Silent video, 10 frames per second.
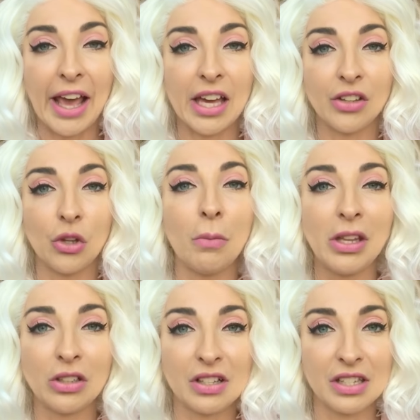And you
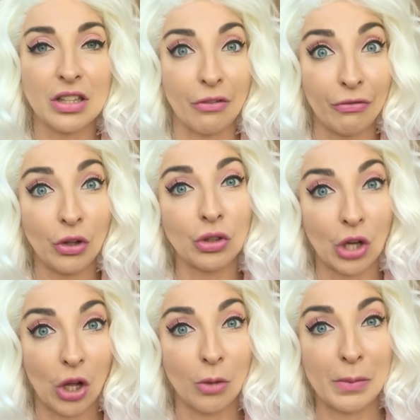may not see the full
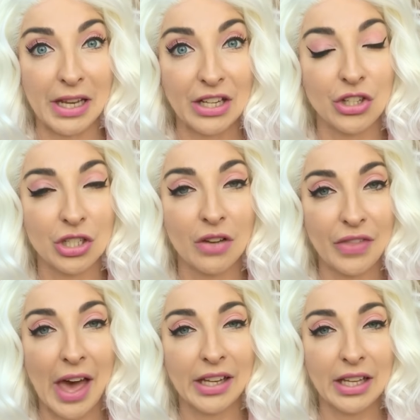culmination of
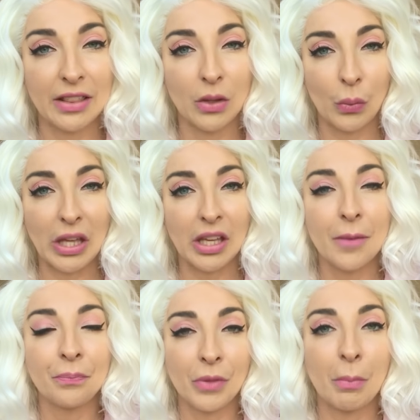that in the
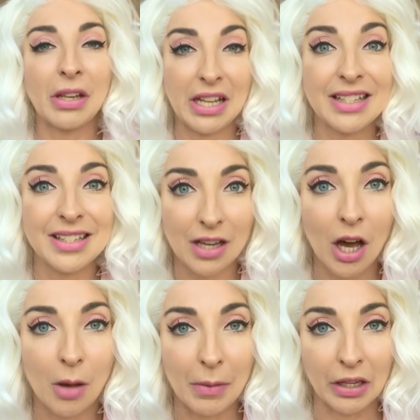week, but it's
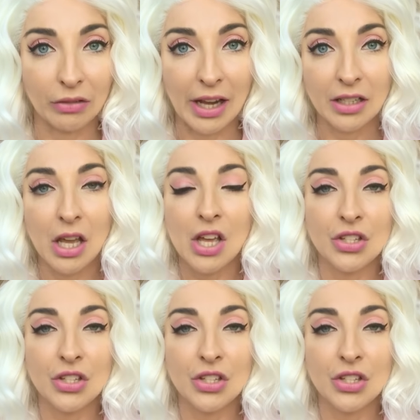coming, right?